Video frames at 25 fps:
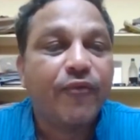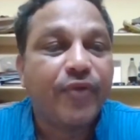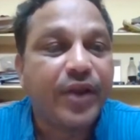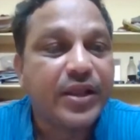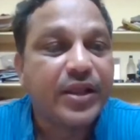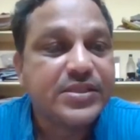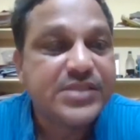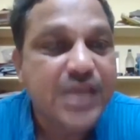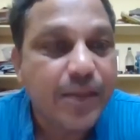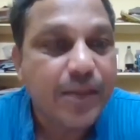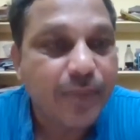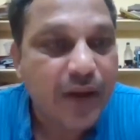For
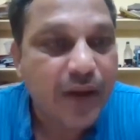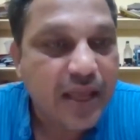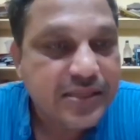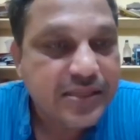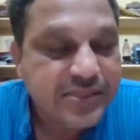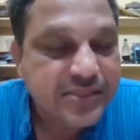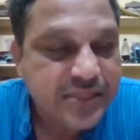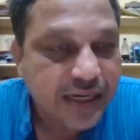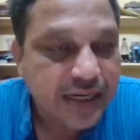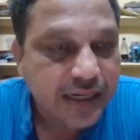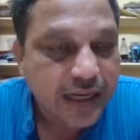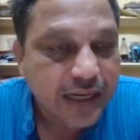example,
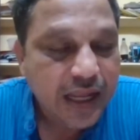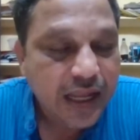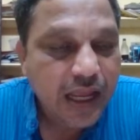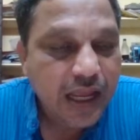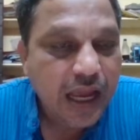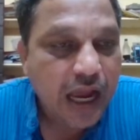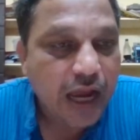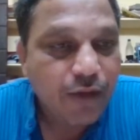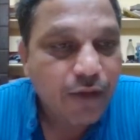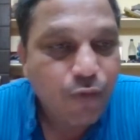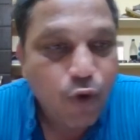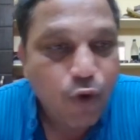I said
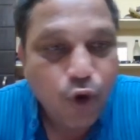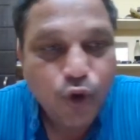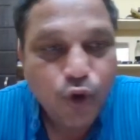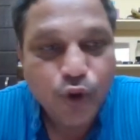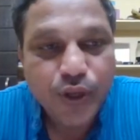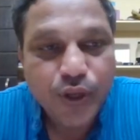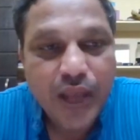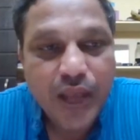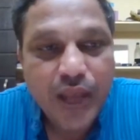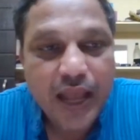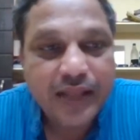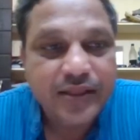I
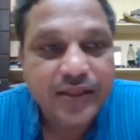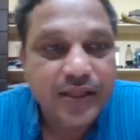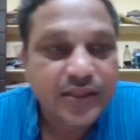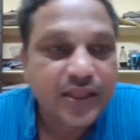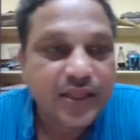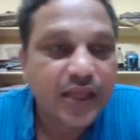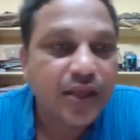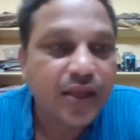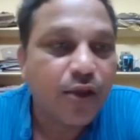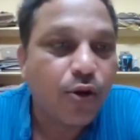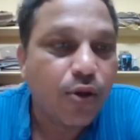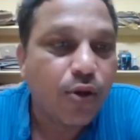want to gather
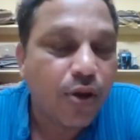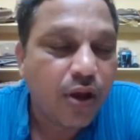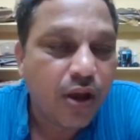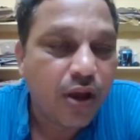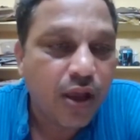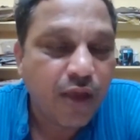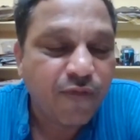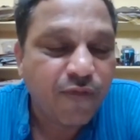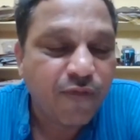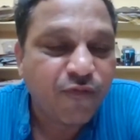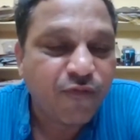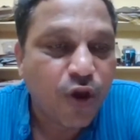the
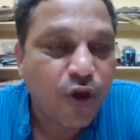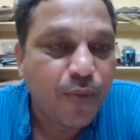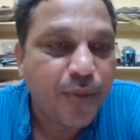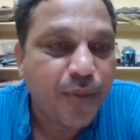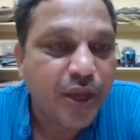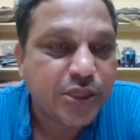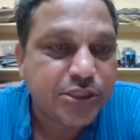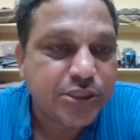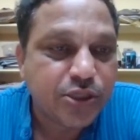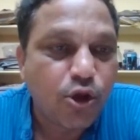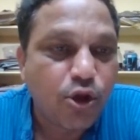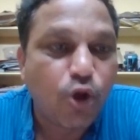
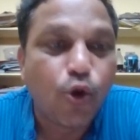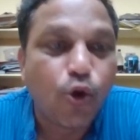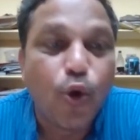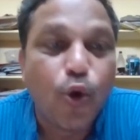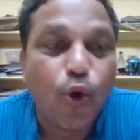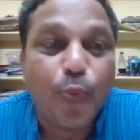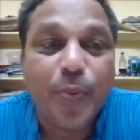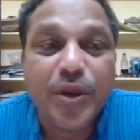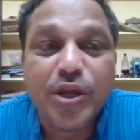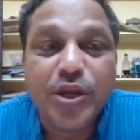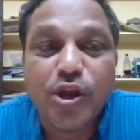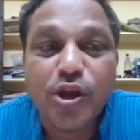information
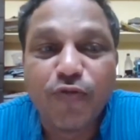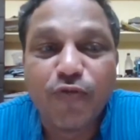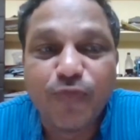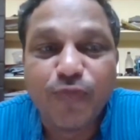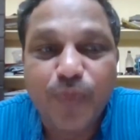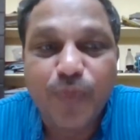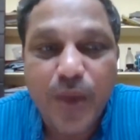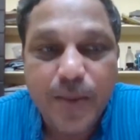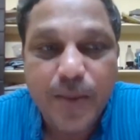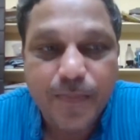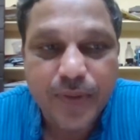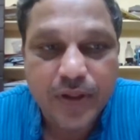or opinion
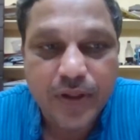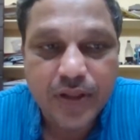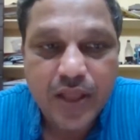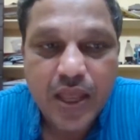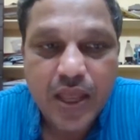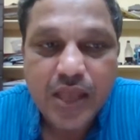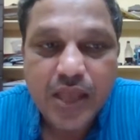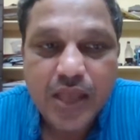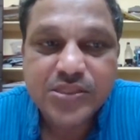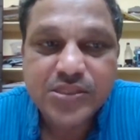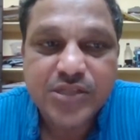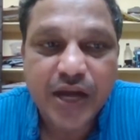of
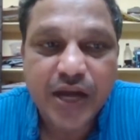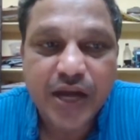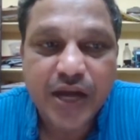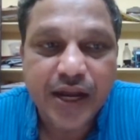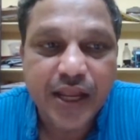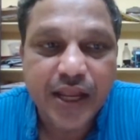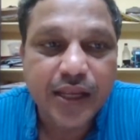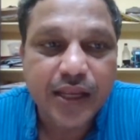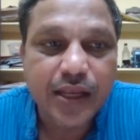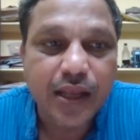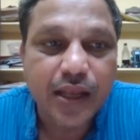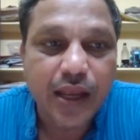people
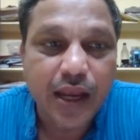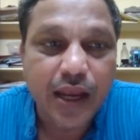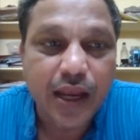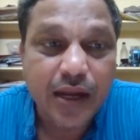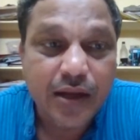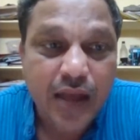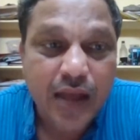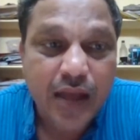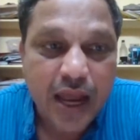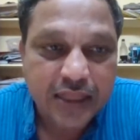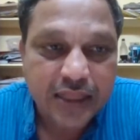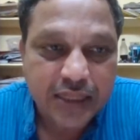studying
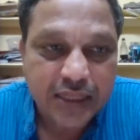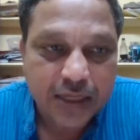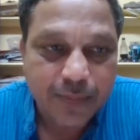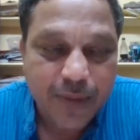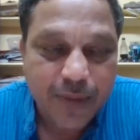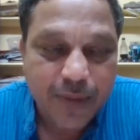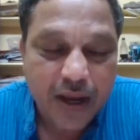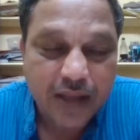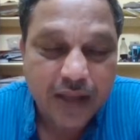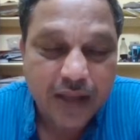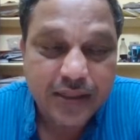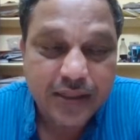in
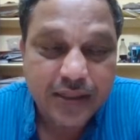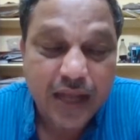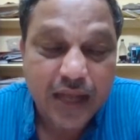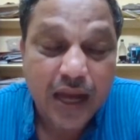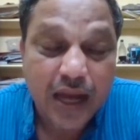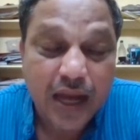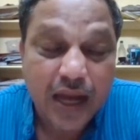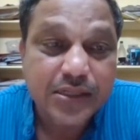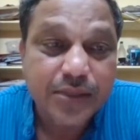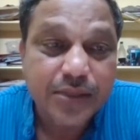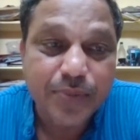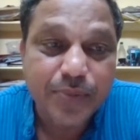Hyderabad
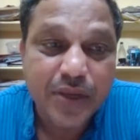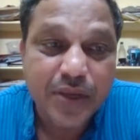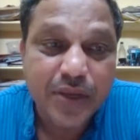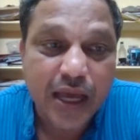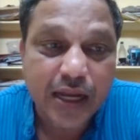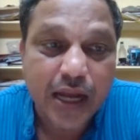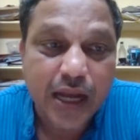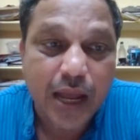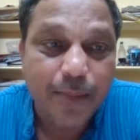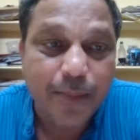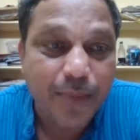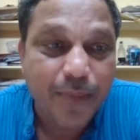under
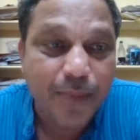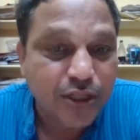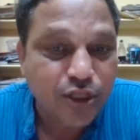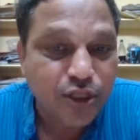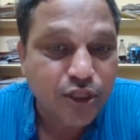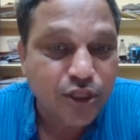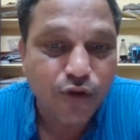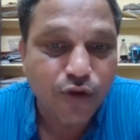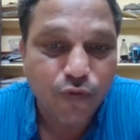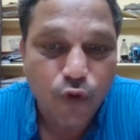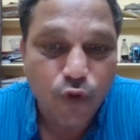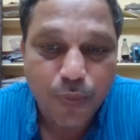B.R.
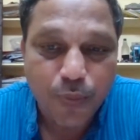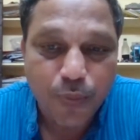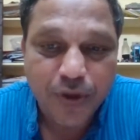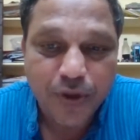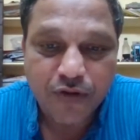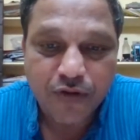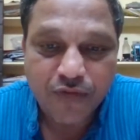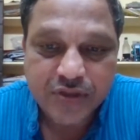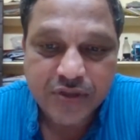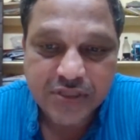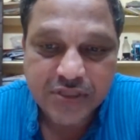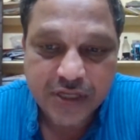Ambedkar
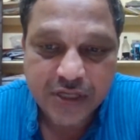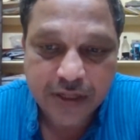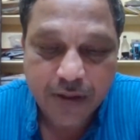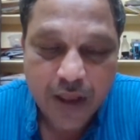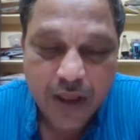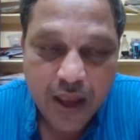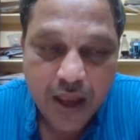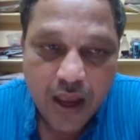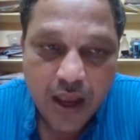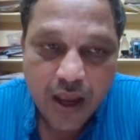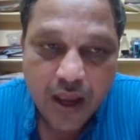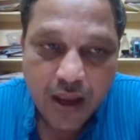Open
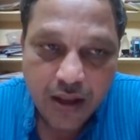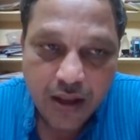University.